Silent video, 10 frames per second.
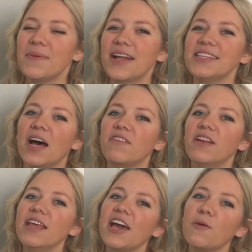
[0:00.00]
but it
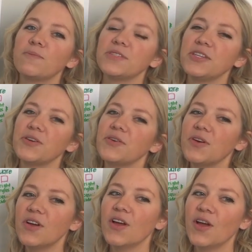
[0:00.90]
definitely helps you
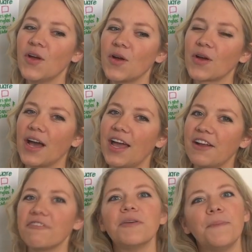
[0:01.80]
kind
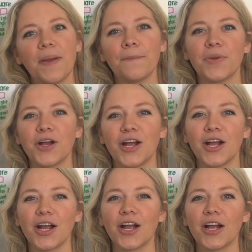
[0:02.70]
of
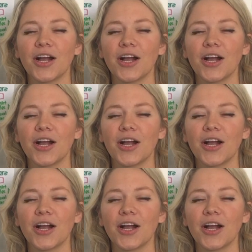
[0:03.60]
remember